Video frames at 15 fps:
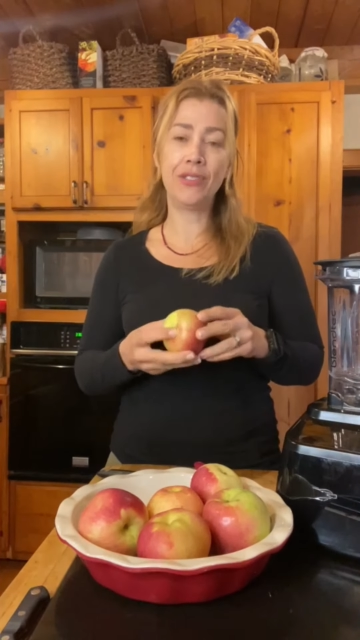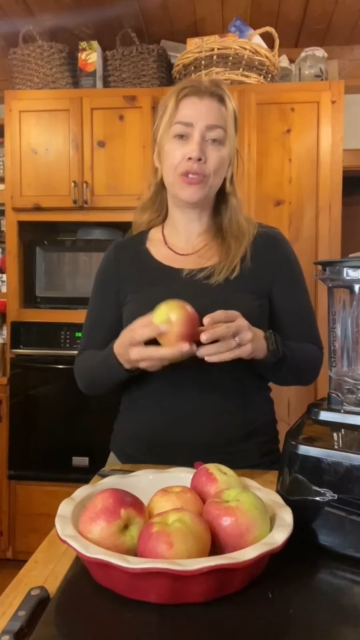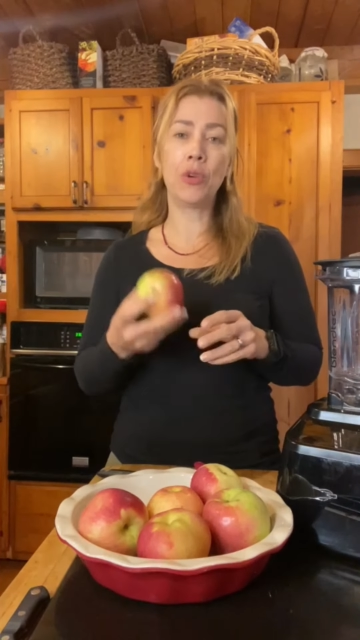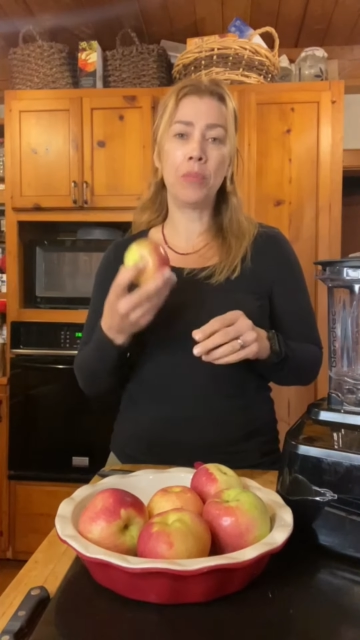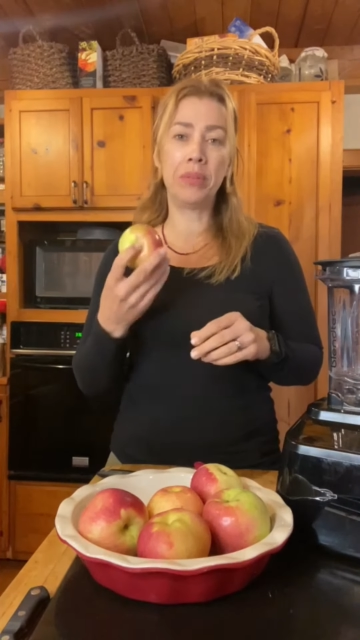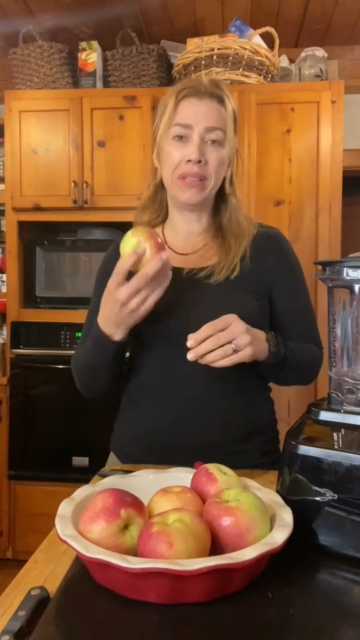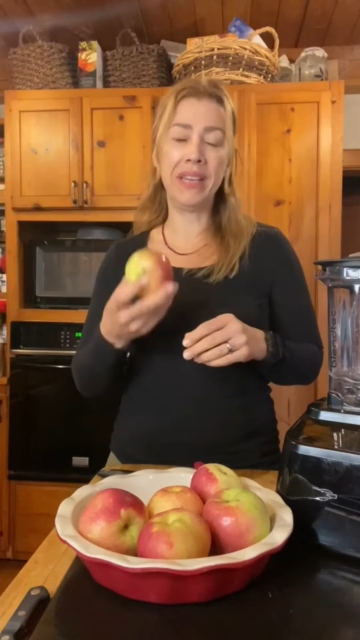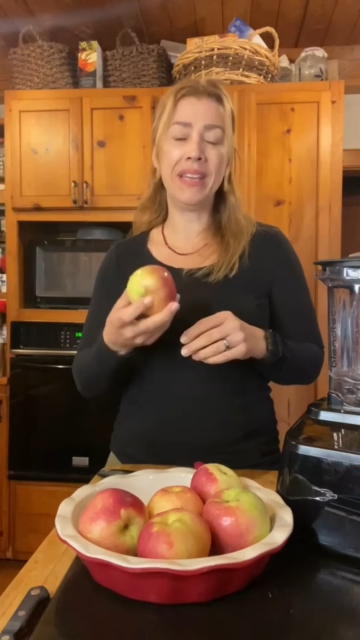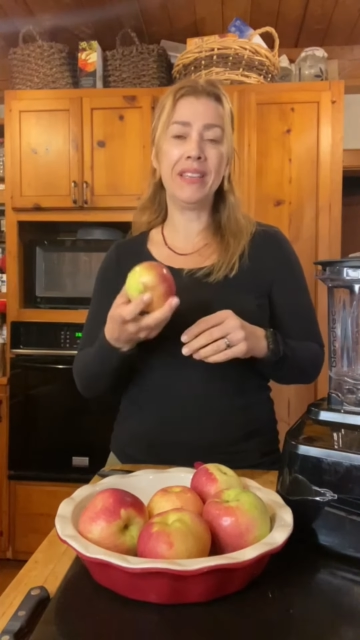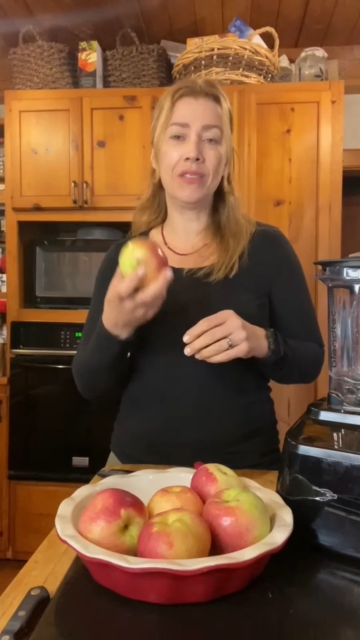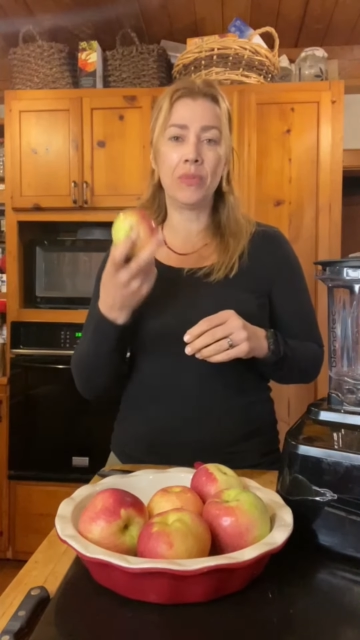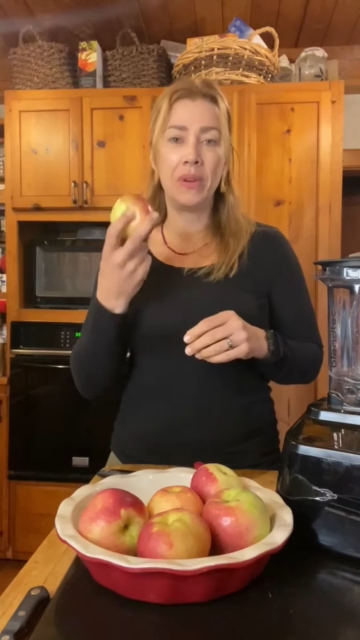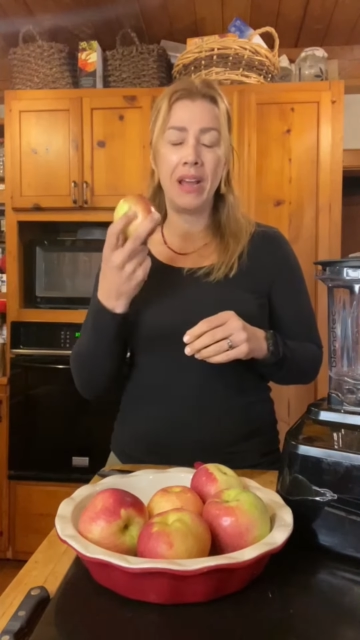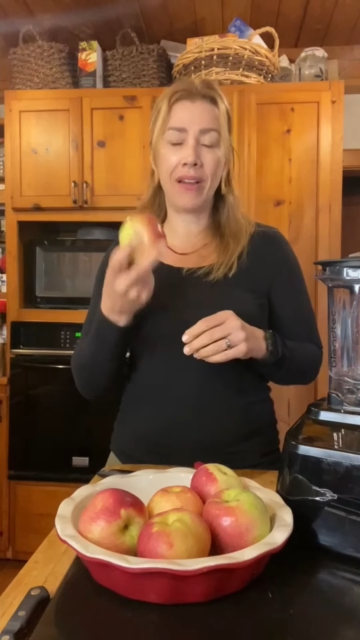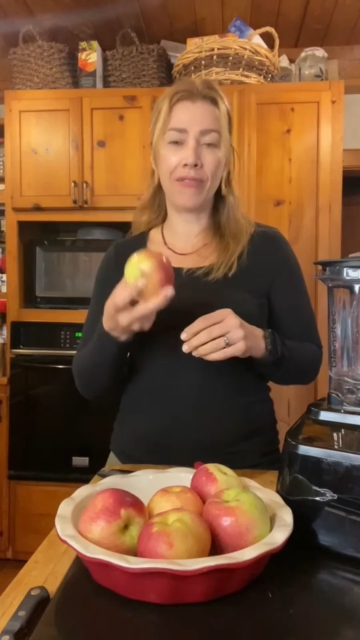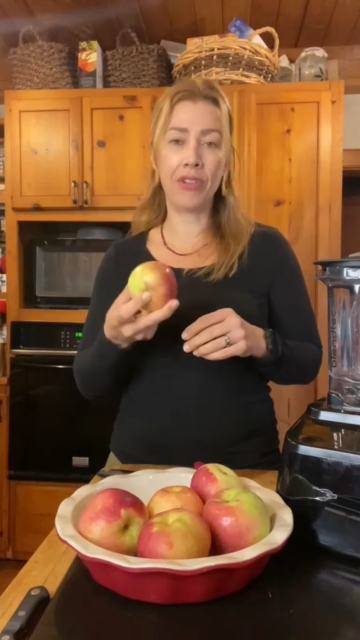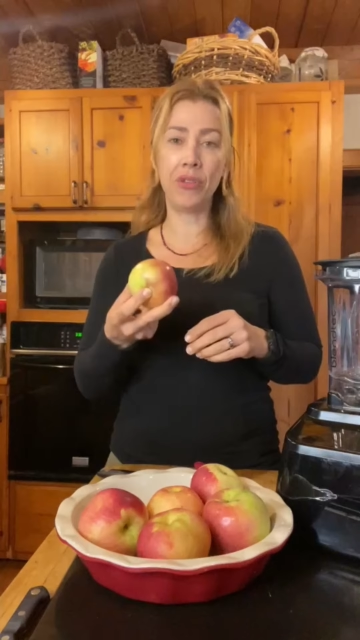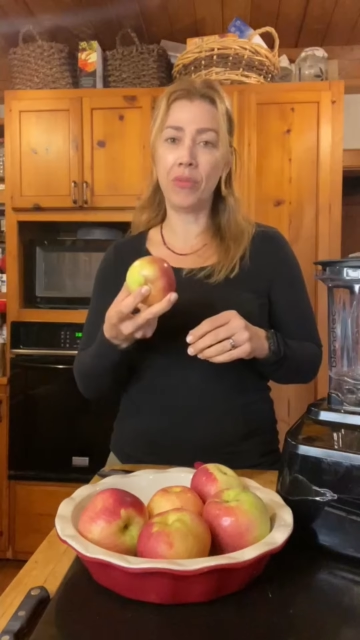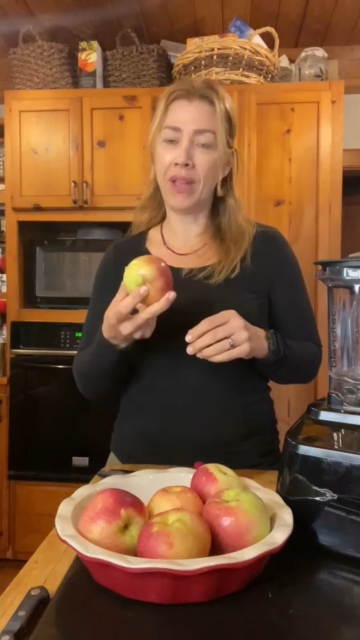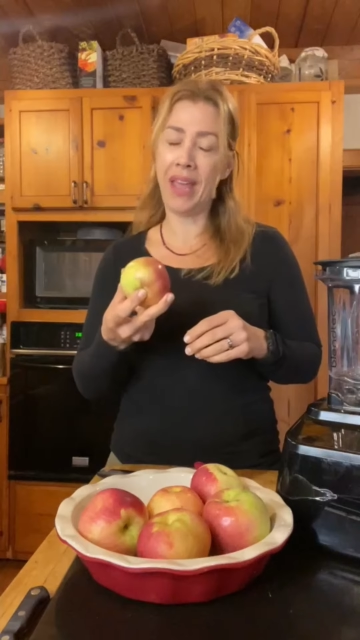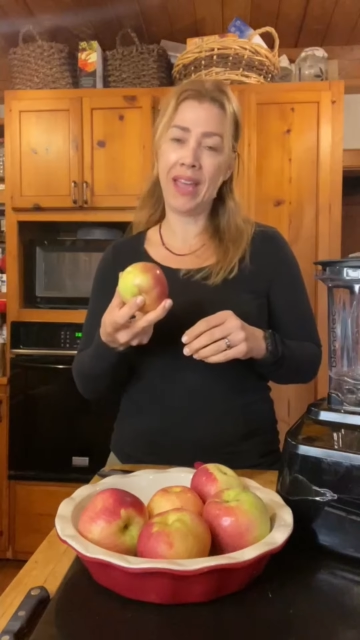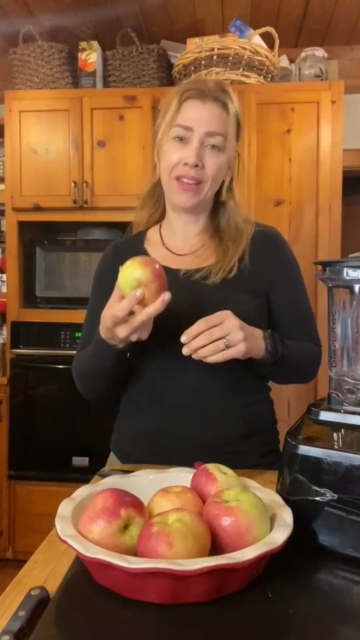So please, whenever you
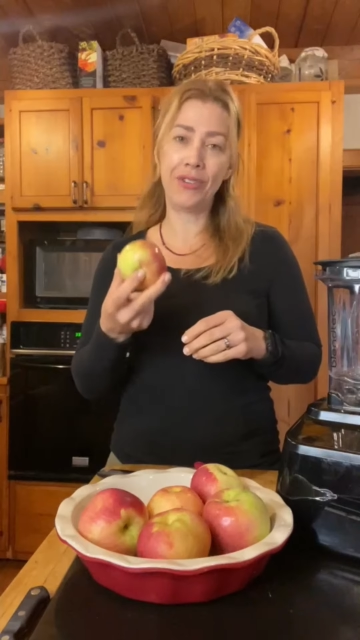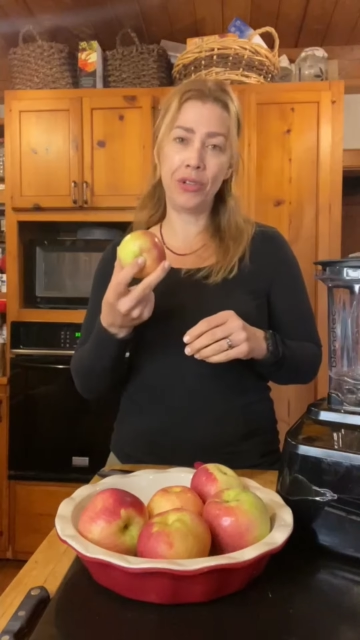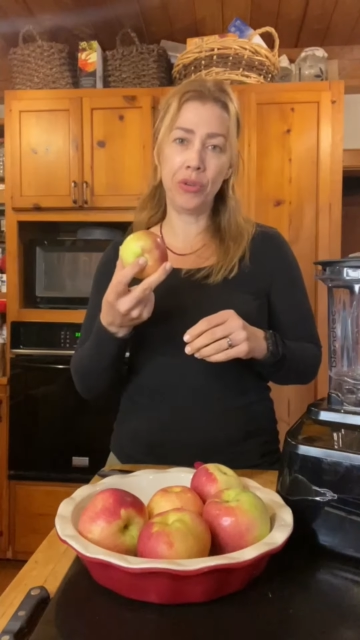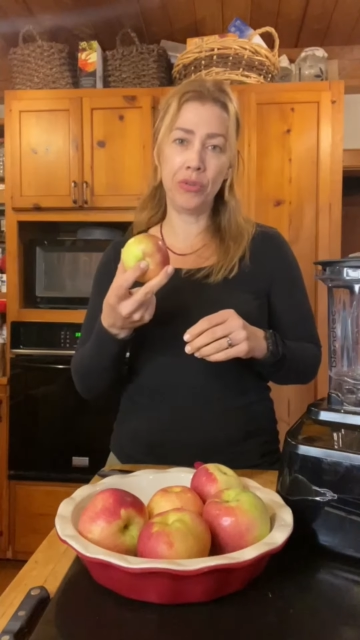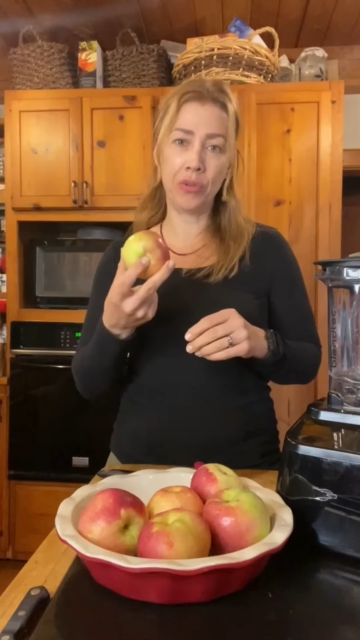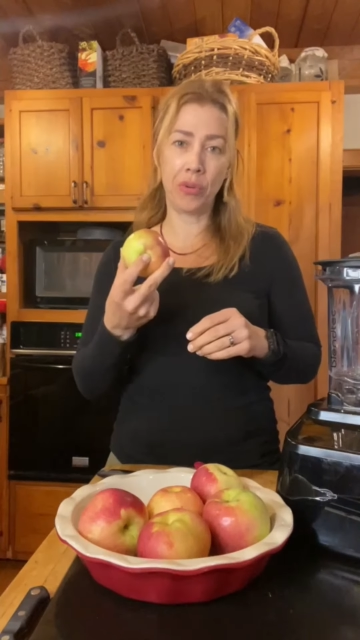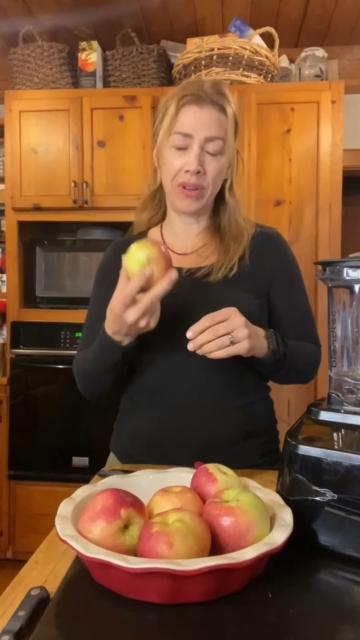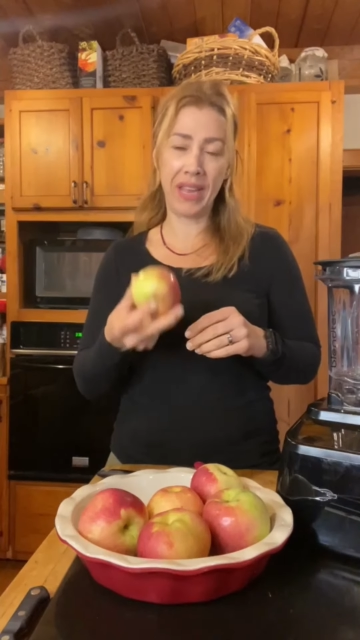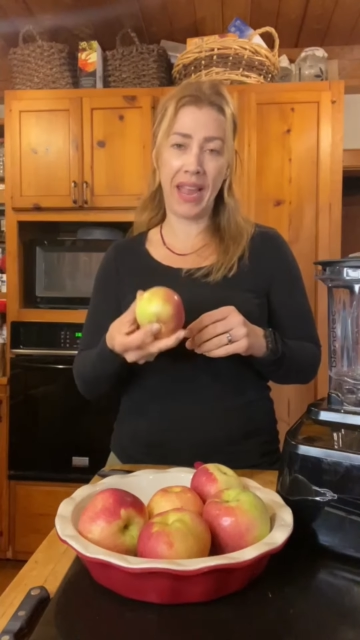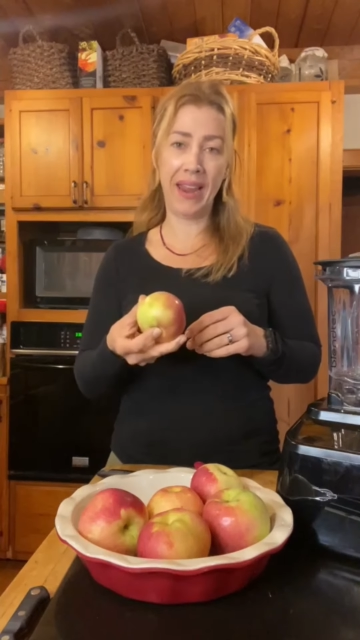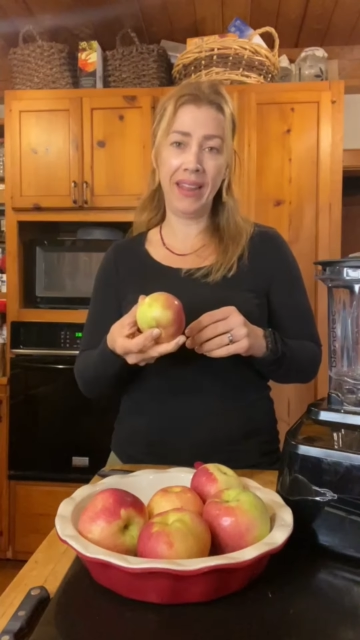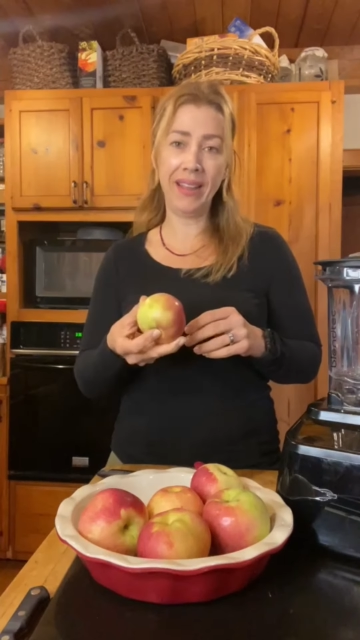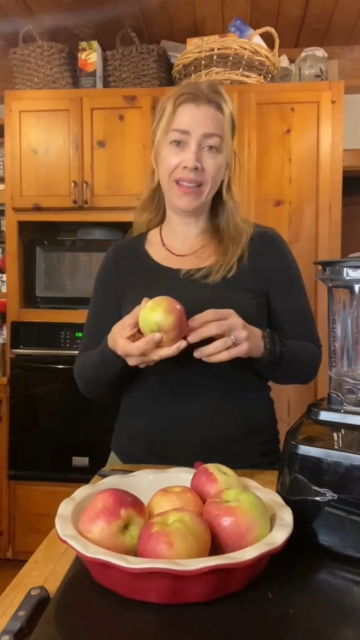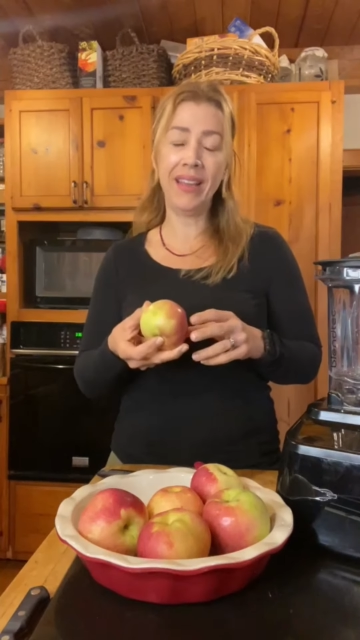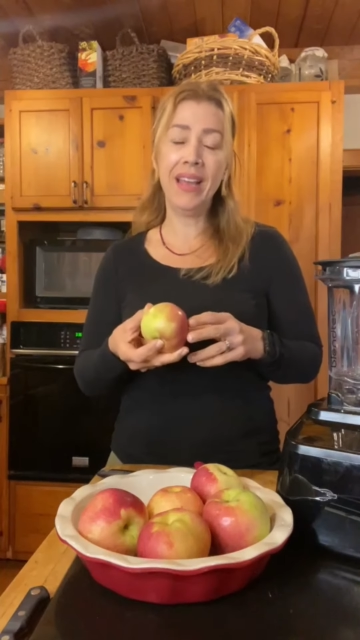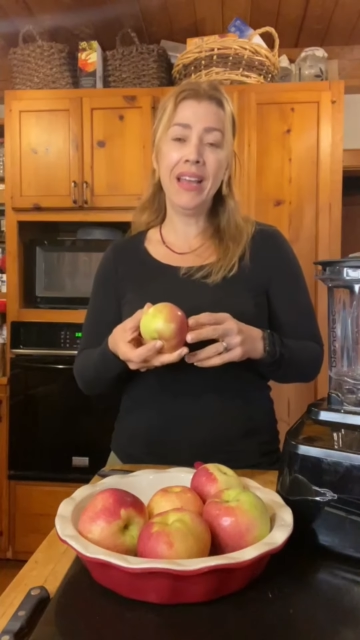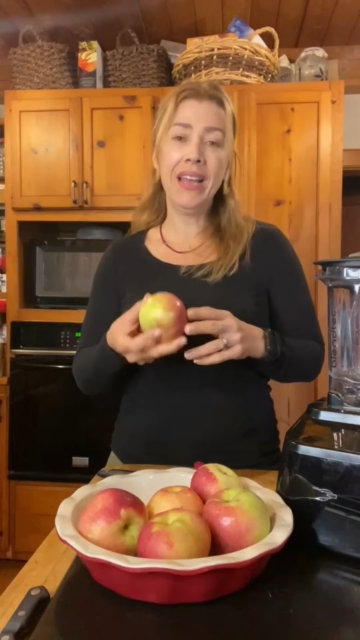can, choose organic.